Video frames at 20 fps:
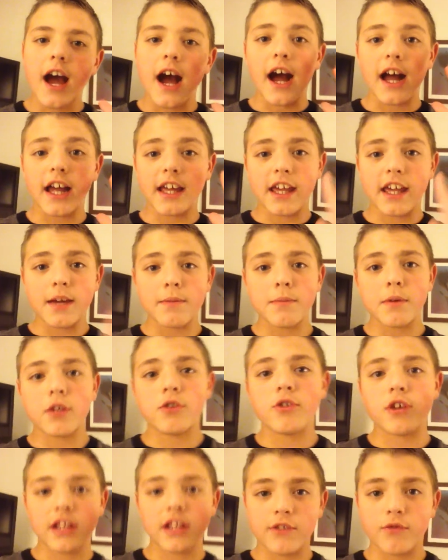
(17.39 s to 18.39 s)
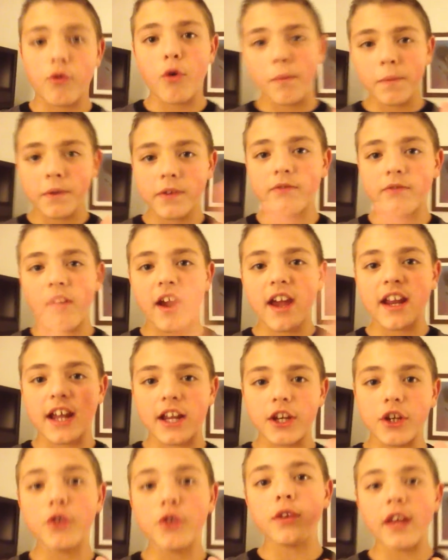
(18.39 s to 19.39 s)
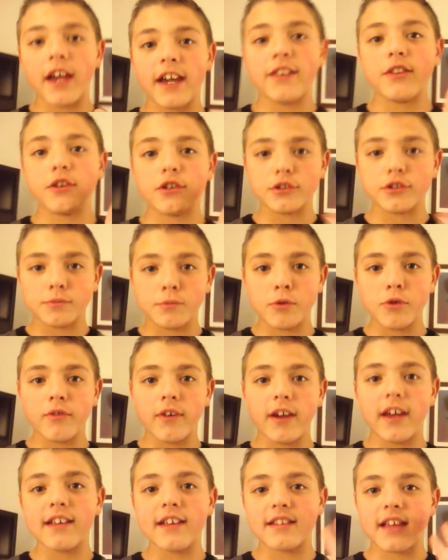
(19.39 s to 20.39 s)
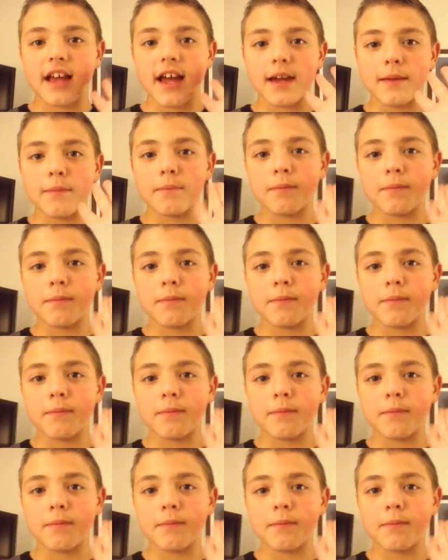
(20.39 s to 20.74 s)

I am a Transformers fan. I do like those movies. I